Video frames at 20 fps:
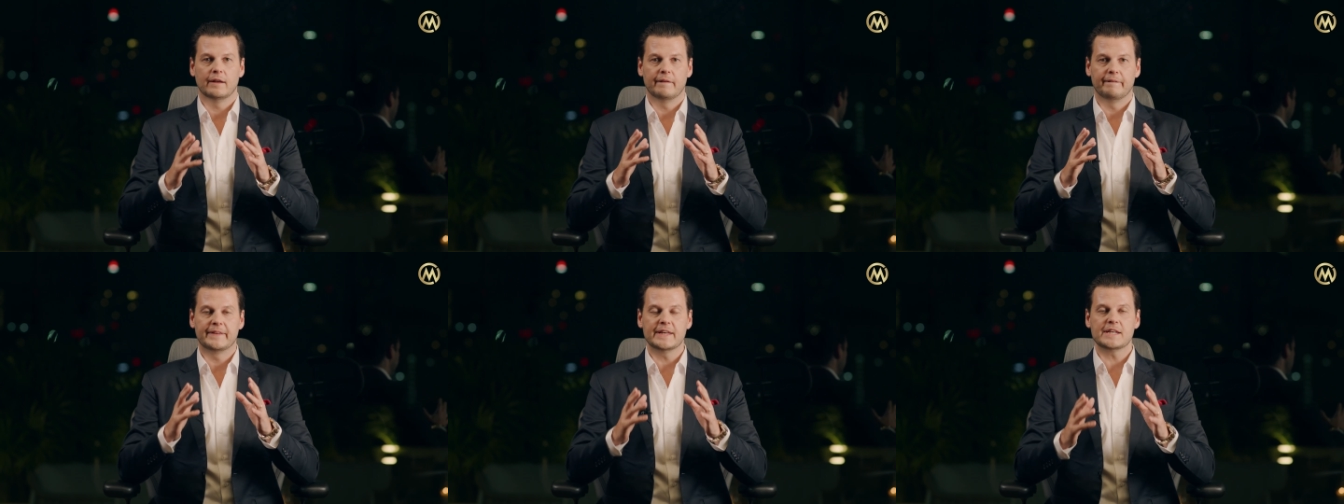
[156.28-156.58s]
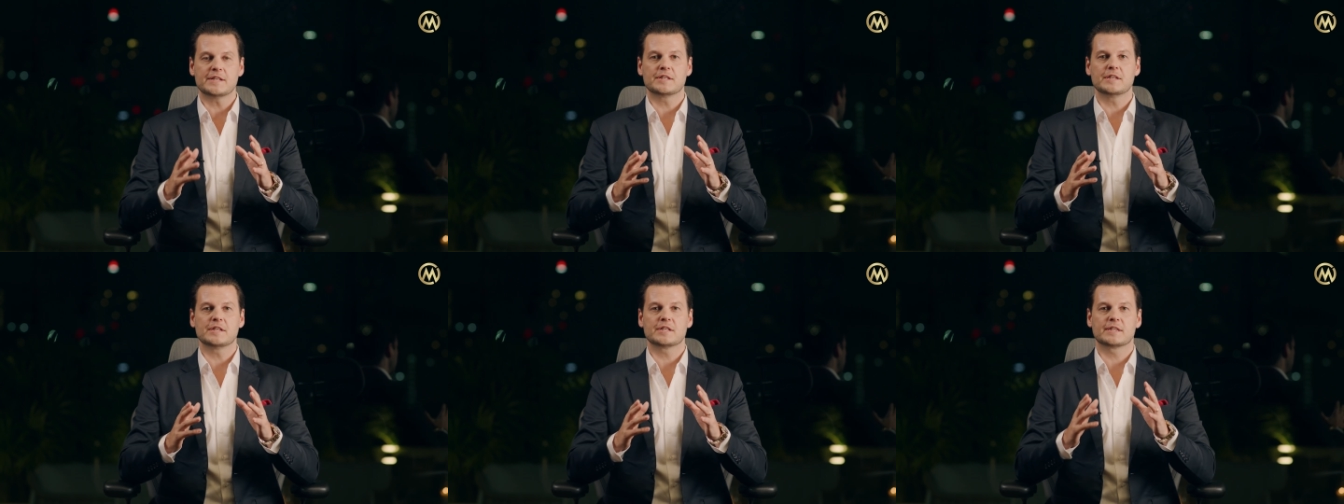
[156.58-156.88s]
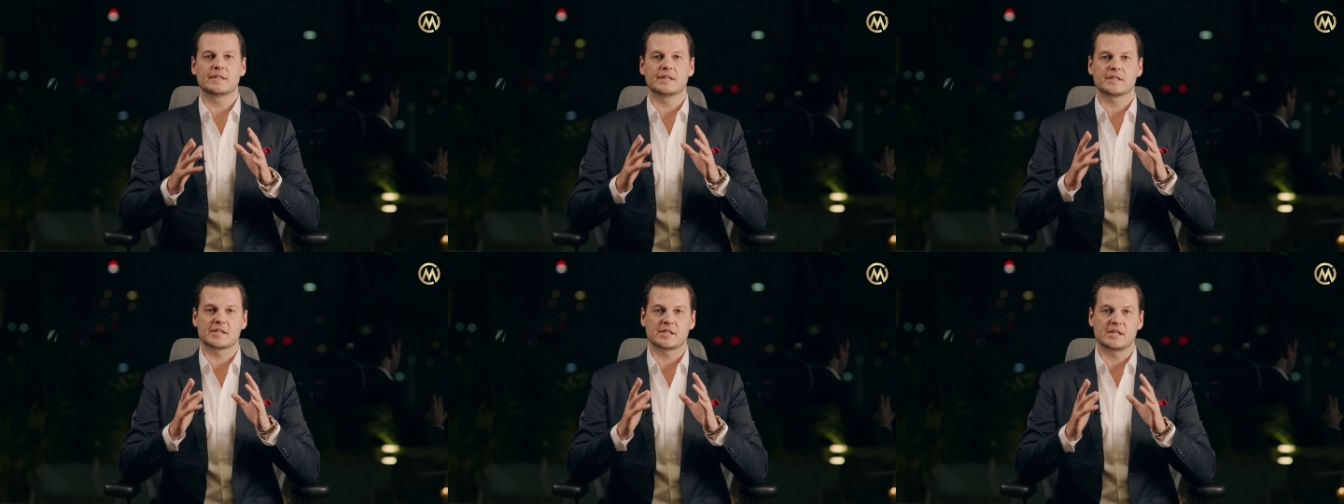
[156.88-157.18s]
This is
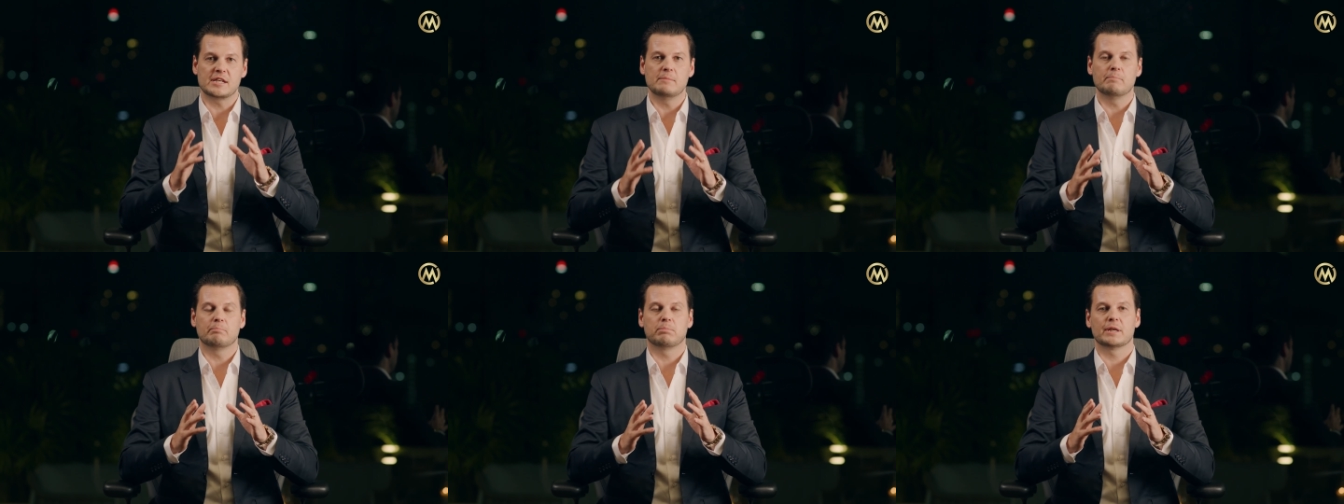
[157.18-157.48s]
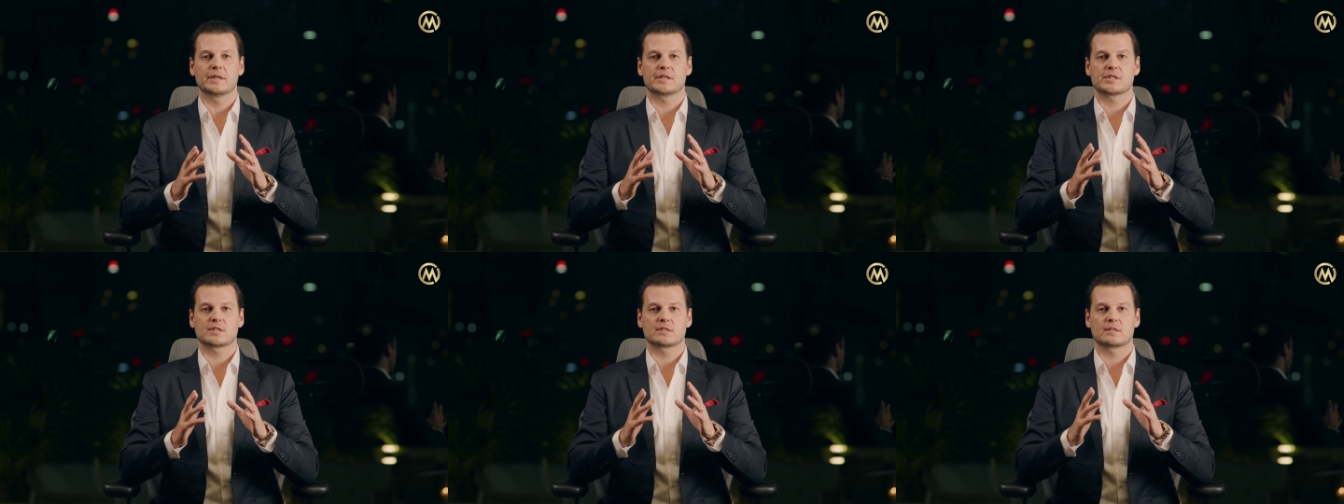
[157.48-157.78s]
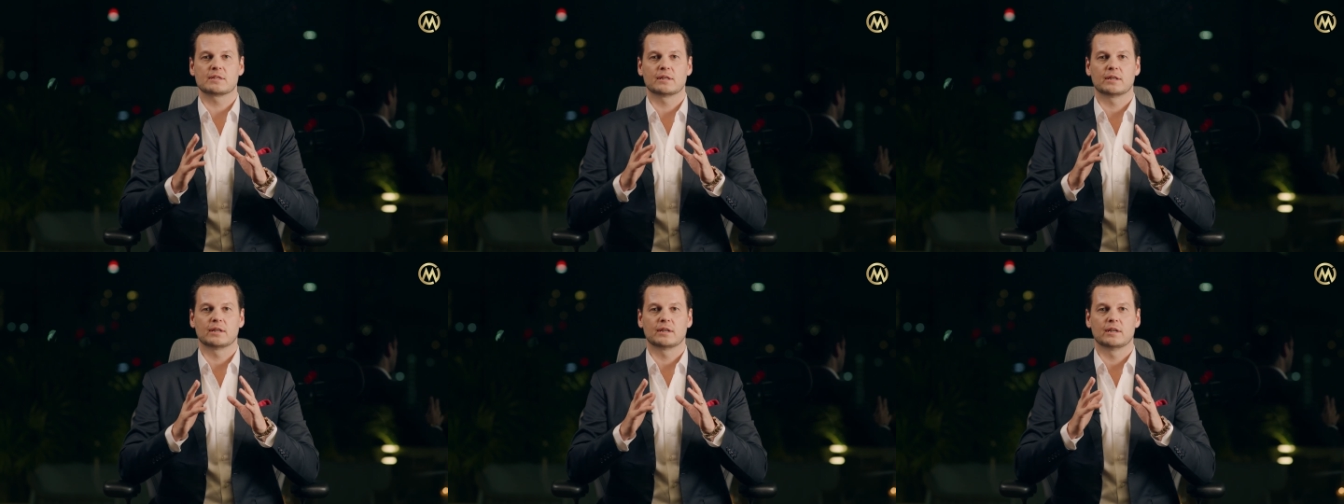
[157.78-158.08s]
the simplest
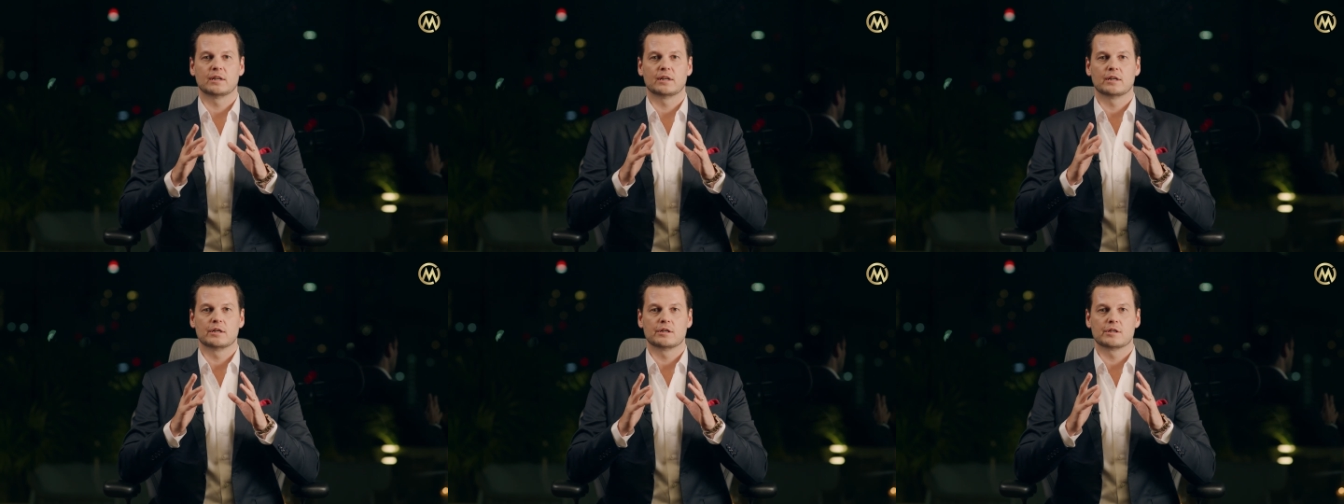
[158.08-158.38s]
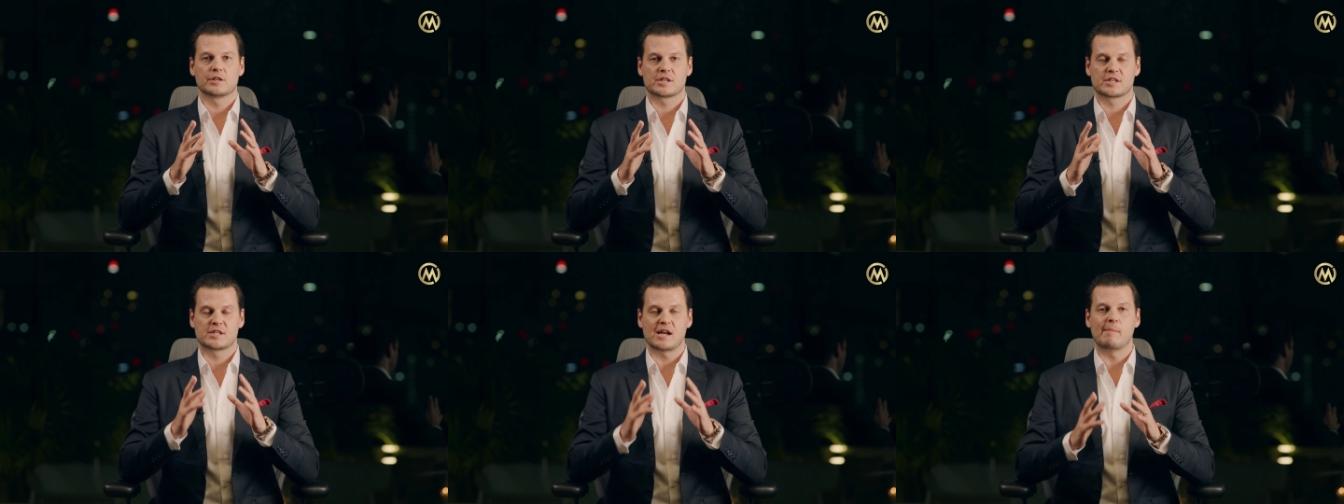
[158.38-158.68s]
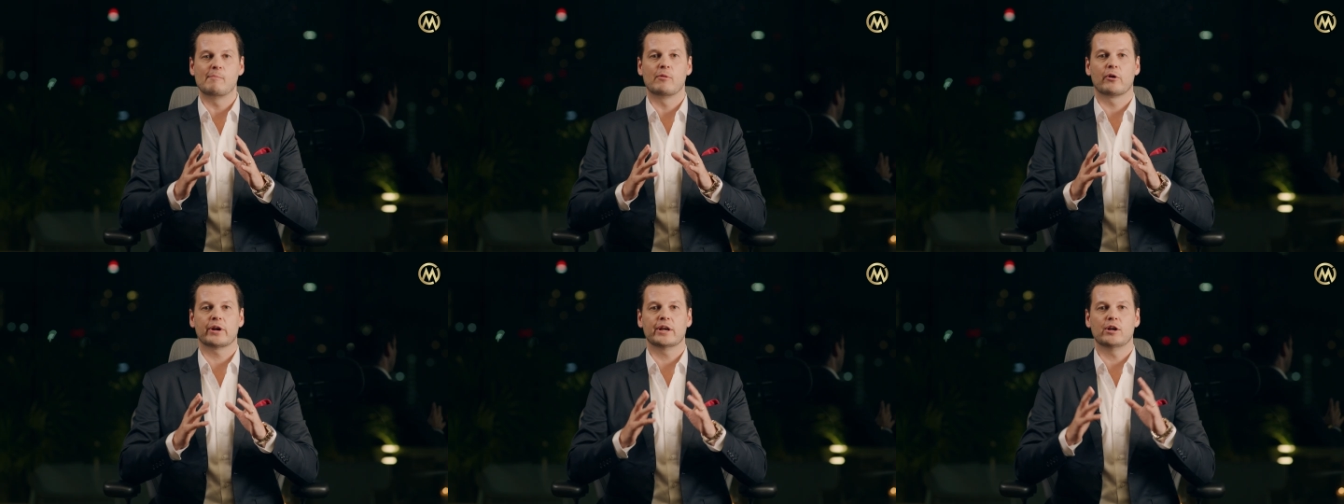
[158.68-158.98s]

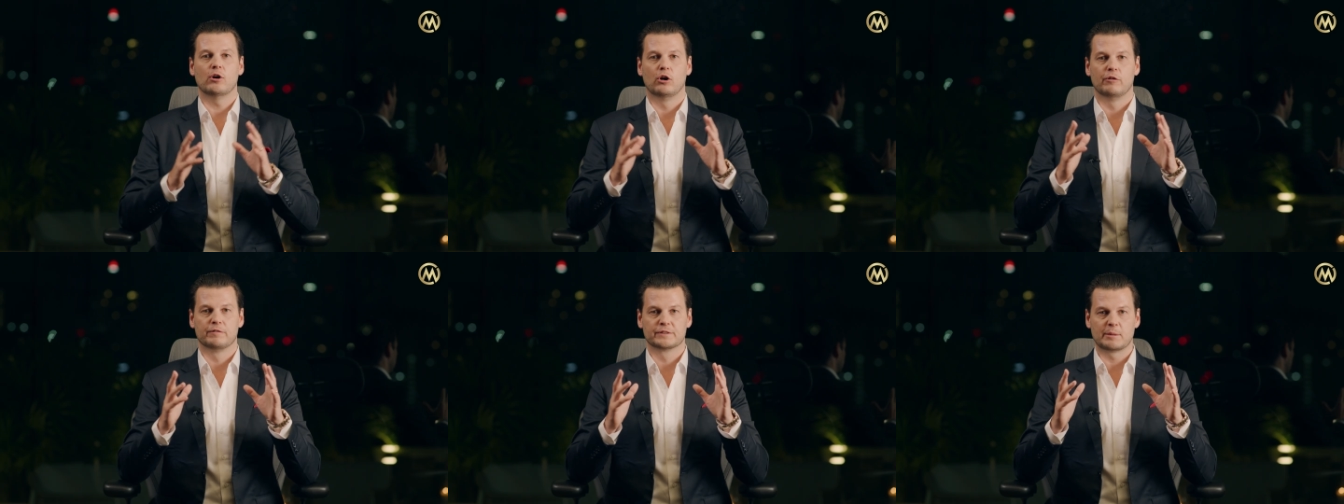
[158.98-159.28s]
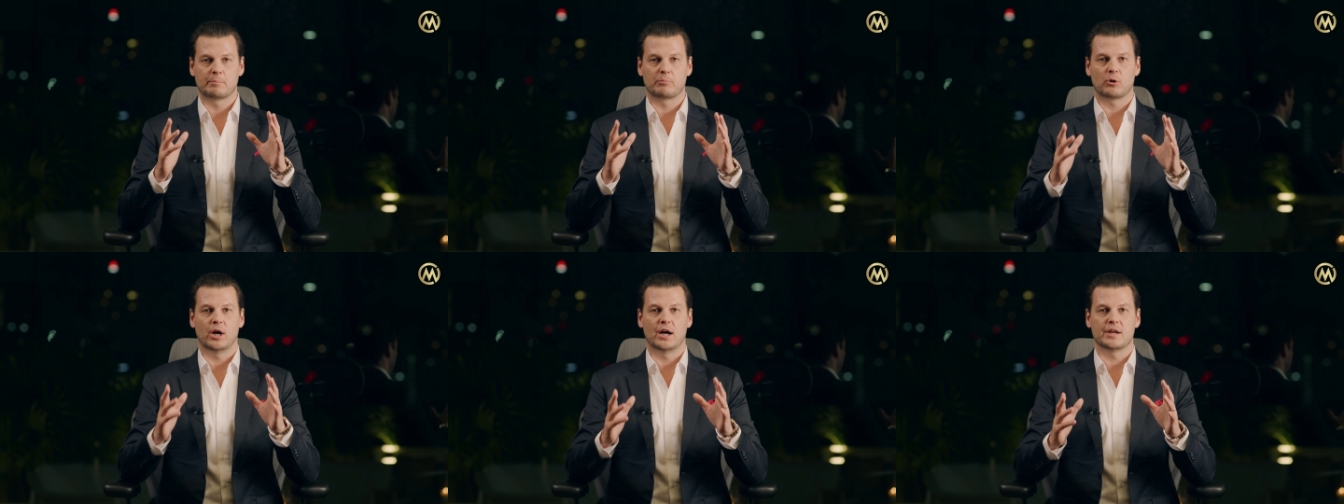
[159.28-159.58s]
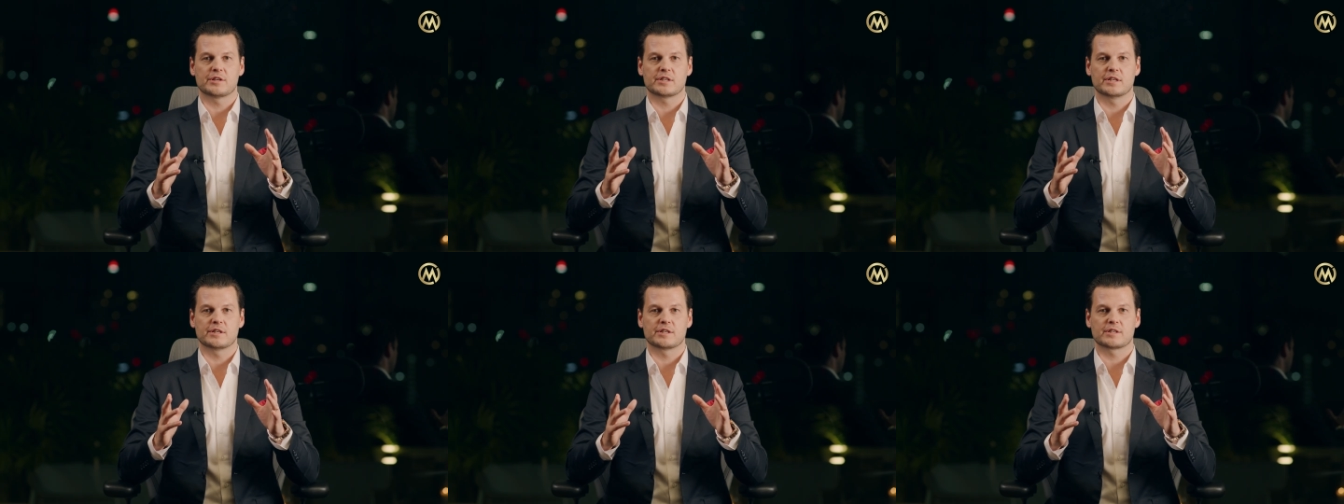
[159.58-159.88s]
summary of the
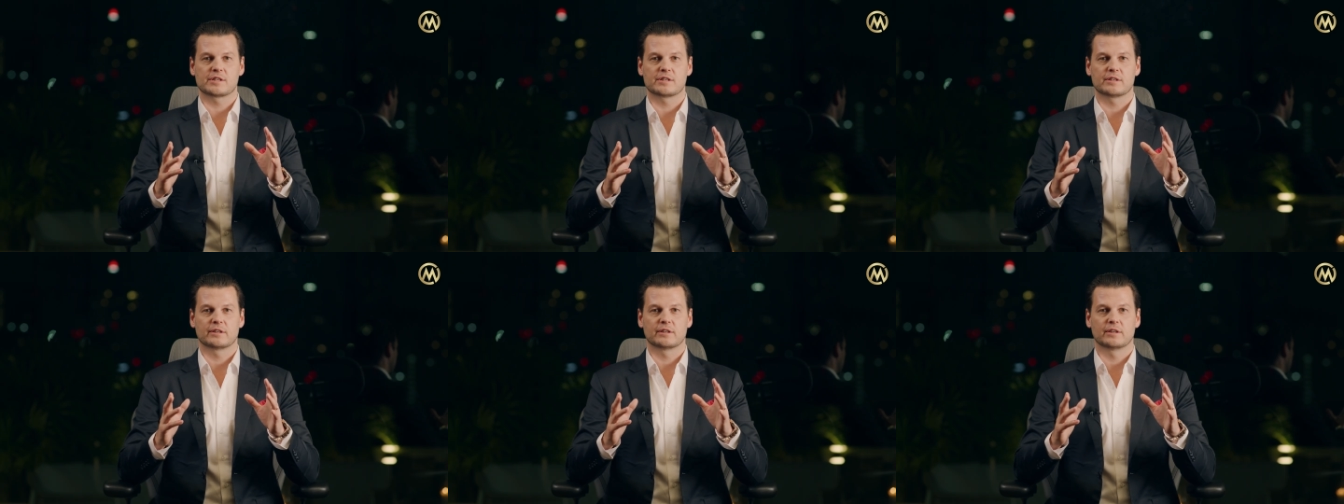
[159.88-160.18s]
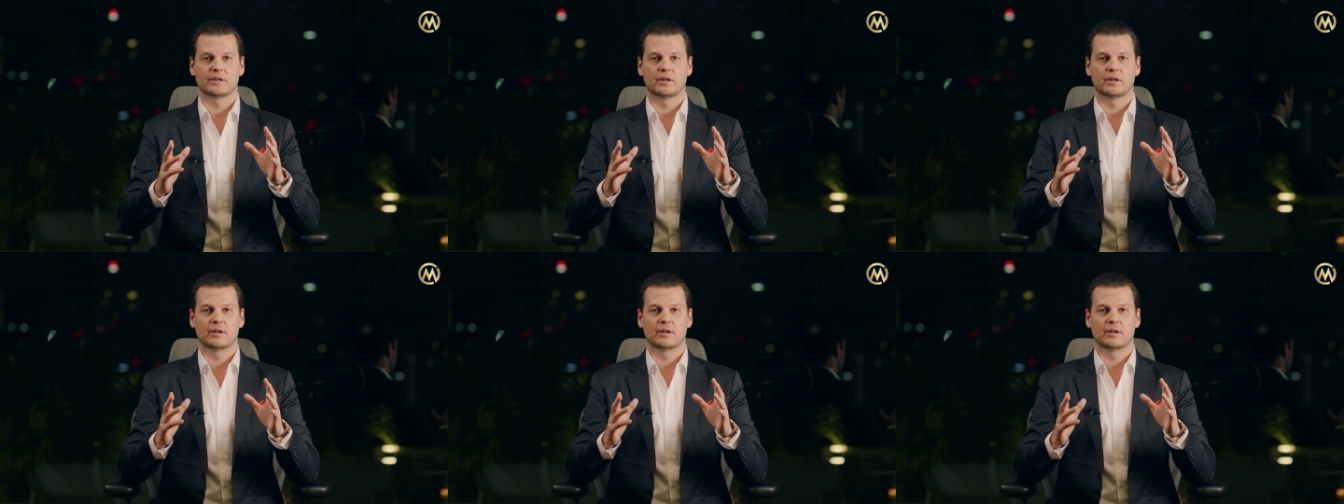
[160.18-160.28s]
process,